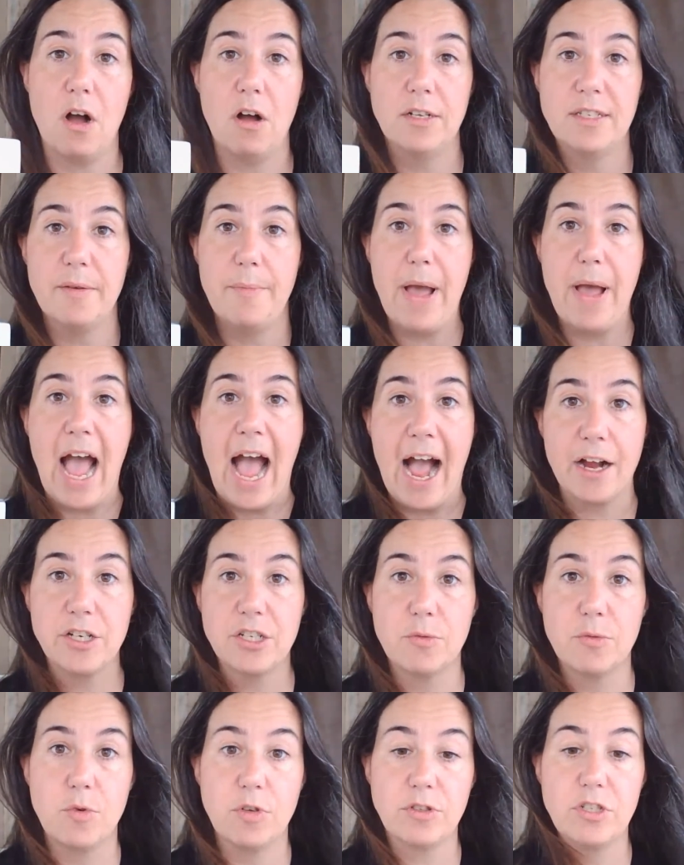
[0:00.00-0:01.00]
on some
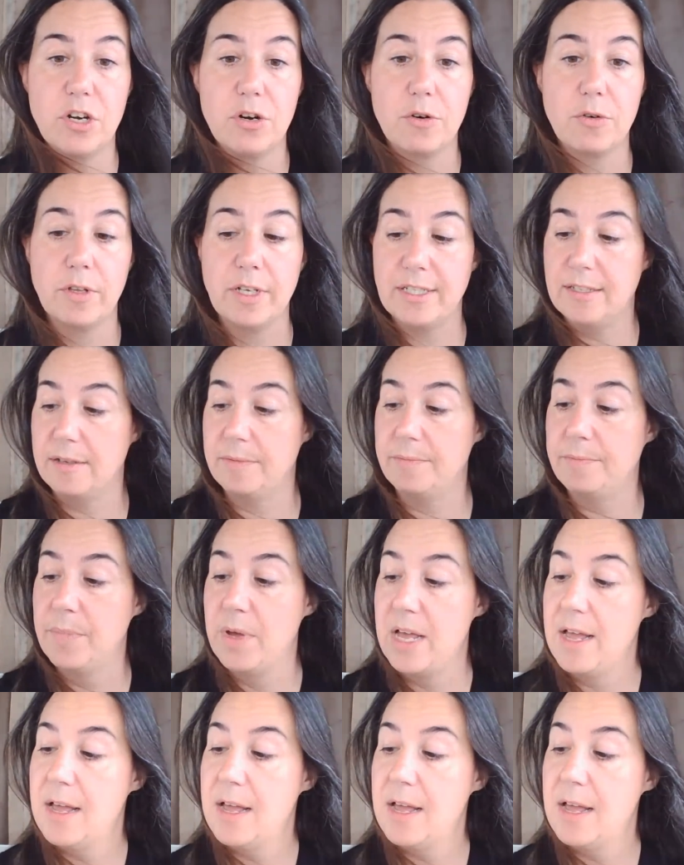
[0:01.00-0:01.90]
actual journalism.